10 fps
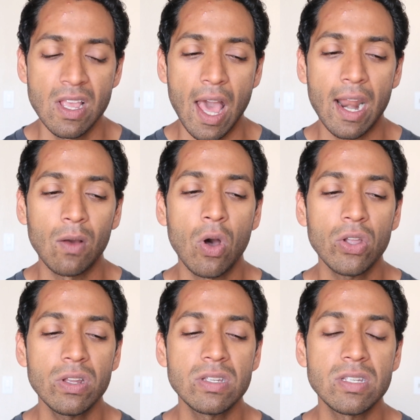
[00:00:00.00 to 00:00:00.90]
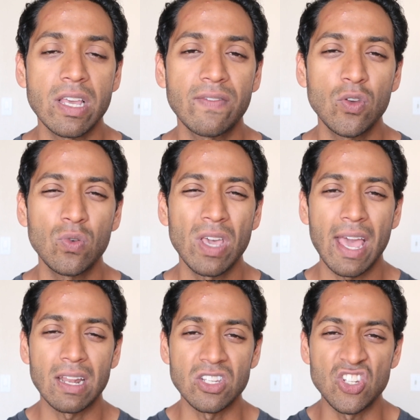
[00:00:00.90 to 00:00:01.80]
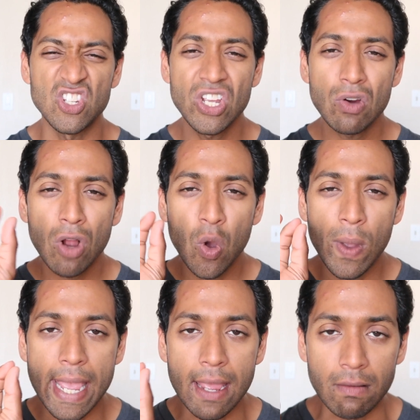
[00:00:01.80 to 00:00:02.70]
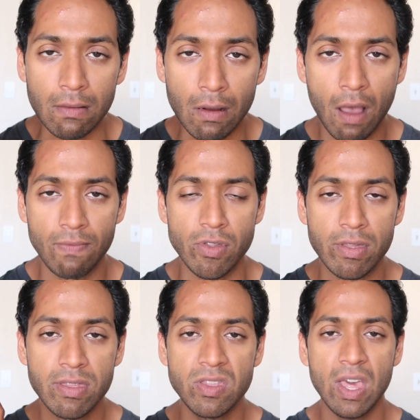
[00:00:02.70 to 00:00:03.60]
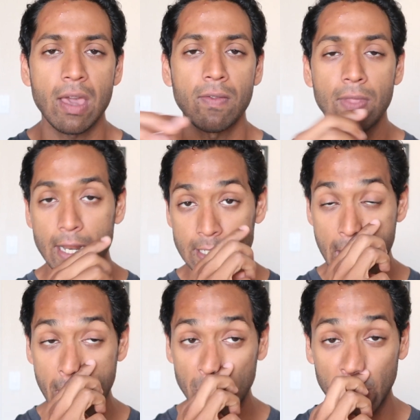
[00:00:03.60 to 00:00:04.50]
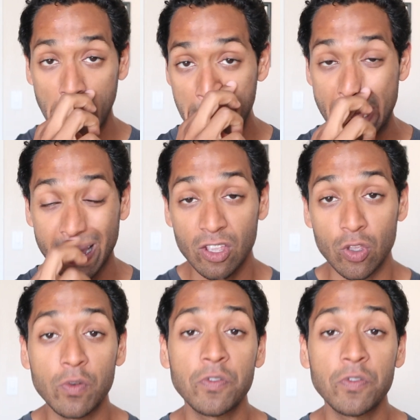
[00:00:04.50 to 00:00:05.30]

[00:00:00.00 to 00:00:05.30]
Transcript: And I want you to see if you can zero in on the thing that is actually making you